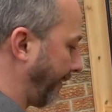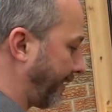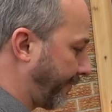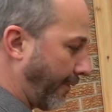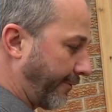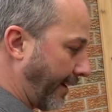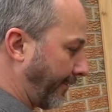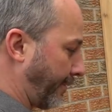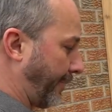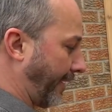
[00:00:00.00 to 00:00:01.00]
at least four or
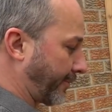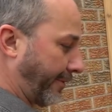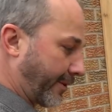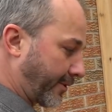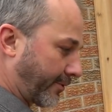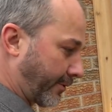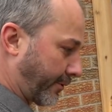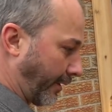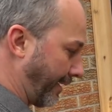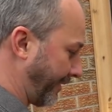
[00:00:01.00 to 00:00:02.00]
500 pounds worth
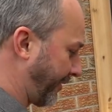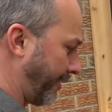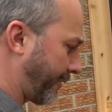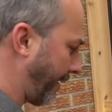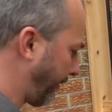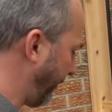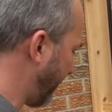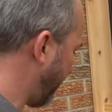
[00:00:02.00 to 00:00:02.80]
of uh, shear strength on those